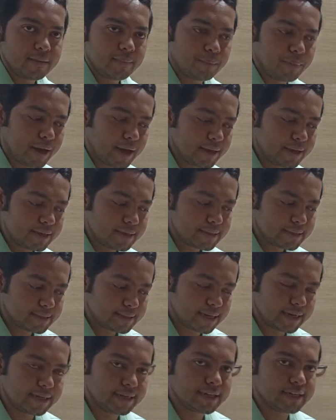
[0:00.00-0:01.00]
by
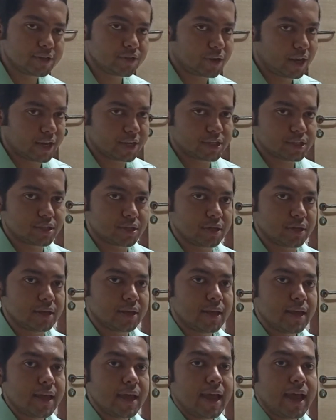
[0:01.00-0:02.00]
steady
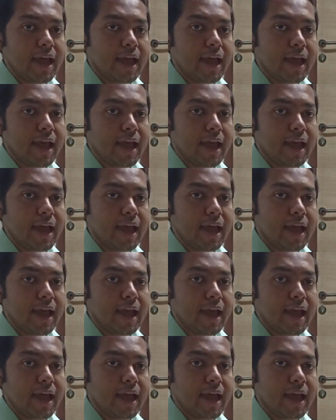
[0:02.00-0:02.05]
traction.